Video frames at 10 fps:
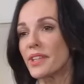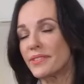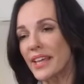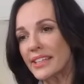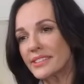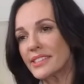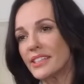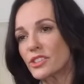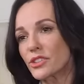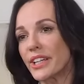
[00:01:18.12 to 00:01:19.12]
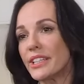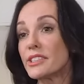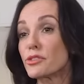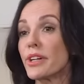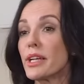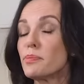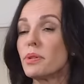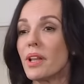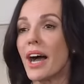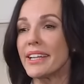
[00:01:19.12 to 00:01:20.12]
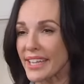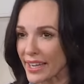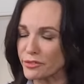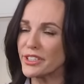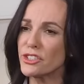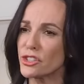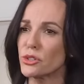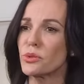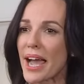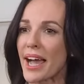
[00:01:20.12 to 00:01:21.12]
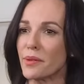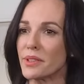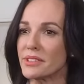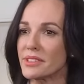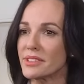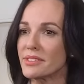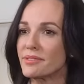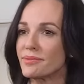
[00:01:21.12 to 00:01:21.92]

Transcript: that that sunscreen is reapplied every two hours.